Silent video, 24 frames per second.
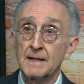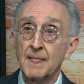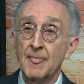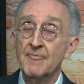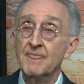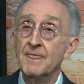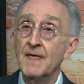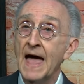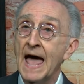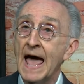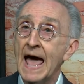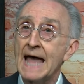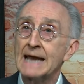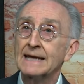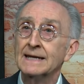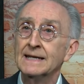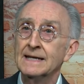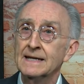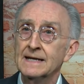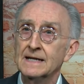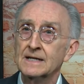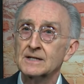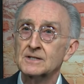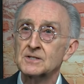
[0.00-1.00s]
that
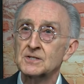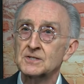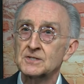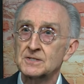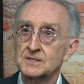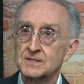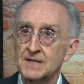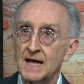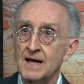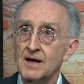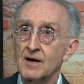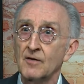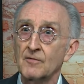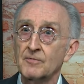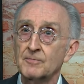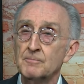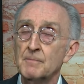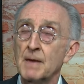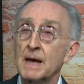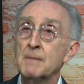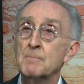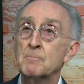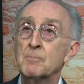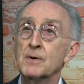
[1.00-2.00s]
in itself
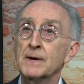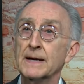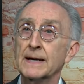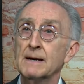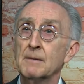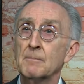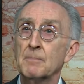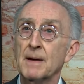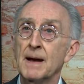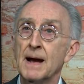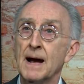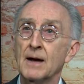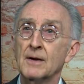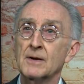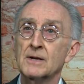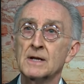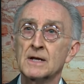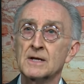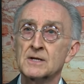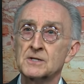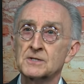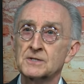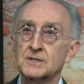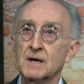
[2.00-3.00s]
may bring about
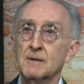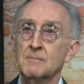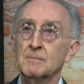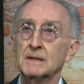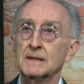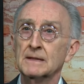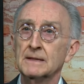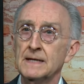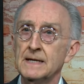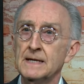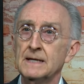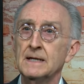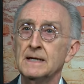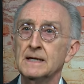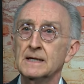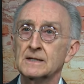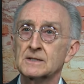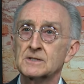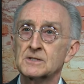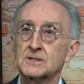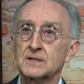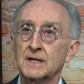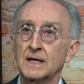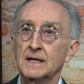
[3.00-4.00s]
some
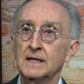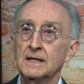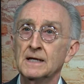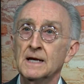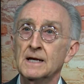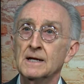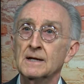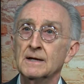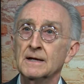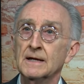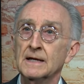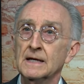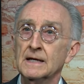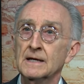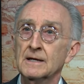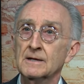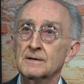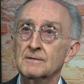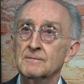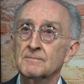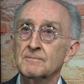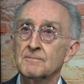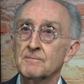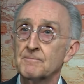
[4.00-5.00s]
leniency
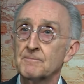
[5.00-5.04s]
in